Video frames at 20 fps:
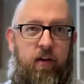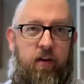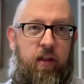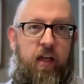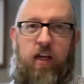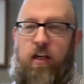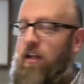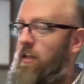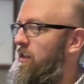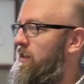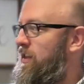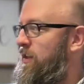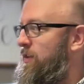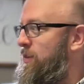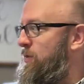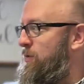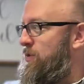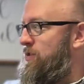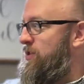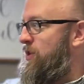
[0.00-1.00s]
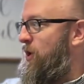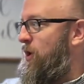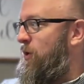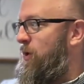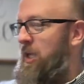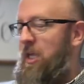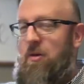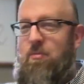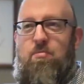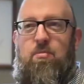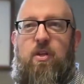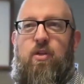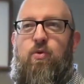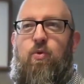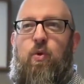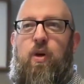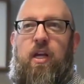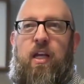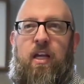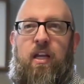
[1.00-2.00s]
Like, th- there was no in
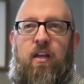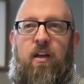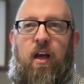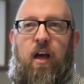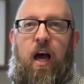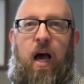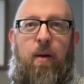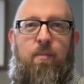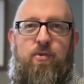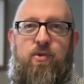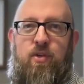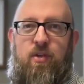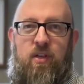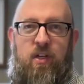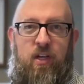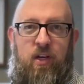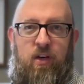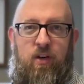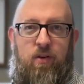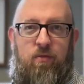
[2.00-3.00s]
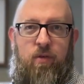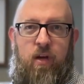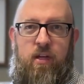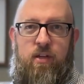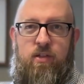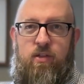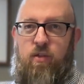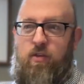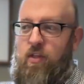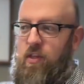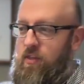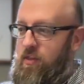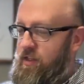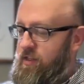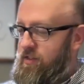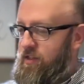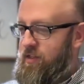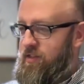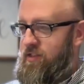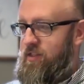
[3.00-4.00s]
between option here, right? So, th-
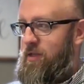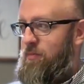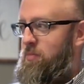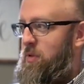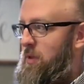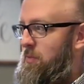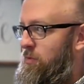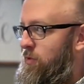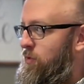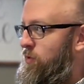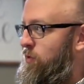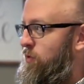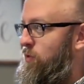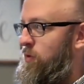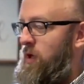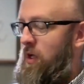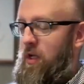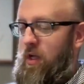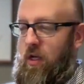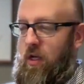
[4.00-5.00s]
th- this is the people who